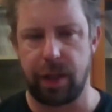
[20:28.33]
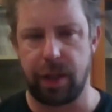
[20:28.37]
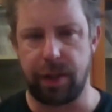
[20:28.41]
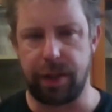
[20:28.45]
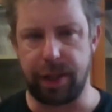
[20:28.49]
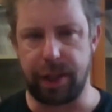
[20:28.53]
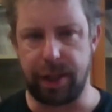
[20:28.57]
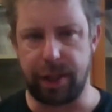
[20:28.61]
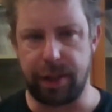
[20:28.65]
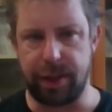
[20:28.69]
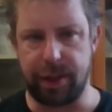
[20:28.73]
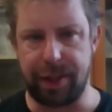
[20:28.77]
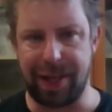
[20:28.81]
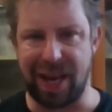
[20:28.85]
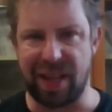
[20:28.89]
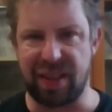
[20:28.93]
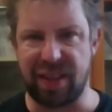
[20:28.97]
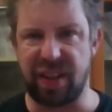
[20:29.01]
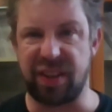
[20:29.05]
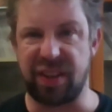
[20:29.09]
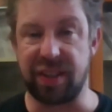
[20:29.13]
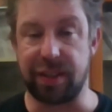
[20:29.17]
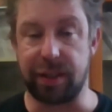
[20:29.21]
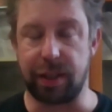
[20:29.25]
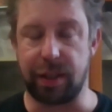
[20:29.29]
the
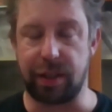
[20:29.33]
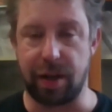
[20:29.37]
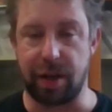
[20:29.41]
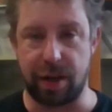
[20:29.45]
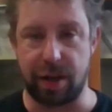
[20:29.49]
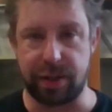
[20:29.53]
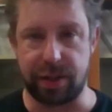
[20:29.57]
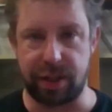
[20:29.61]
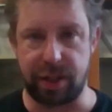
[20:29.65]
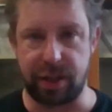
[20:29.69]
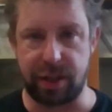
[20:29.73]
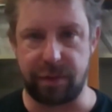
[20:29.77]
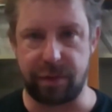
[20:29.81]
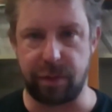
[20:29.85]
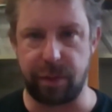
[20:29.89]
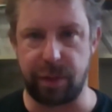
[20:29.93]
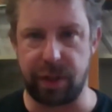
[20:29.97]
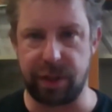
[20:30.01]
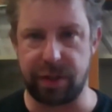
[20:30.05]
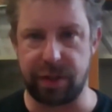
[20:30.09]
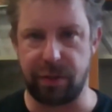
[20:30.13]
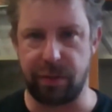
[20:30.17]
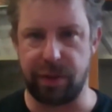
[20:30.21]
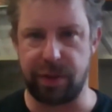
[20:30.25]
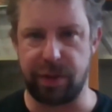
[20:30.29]
other thing that goes in the
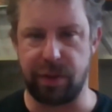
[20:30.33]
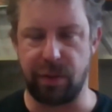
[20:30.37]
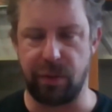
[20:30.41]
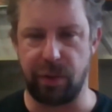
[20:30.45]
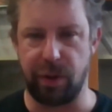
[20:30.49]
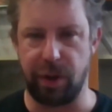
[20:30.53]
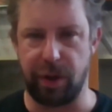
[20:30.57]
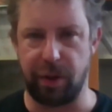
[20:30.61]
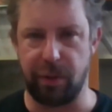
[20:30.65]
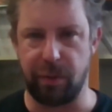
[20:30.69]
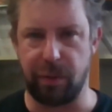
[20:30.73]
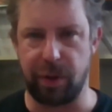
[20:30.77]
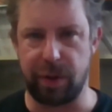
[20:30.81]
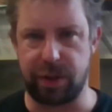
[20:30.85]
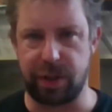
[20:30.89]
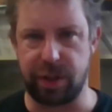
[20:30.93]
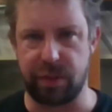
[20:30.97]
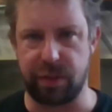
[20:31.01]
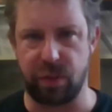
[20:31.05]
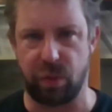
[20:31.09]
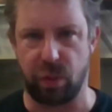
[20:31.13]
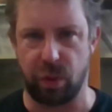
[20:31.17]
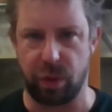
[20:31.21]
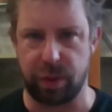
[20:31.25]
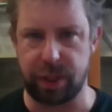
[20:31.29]
fermenter with the wort, which is
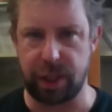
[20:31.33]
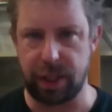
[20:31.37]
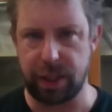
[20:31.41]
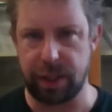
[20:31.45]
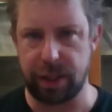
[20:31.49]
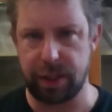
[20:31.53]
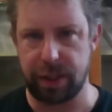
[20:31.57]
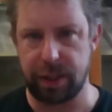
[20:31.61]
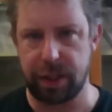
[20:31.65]
water.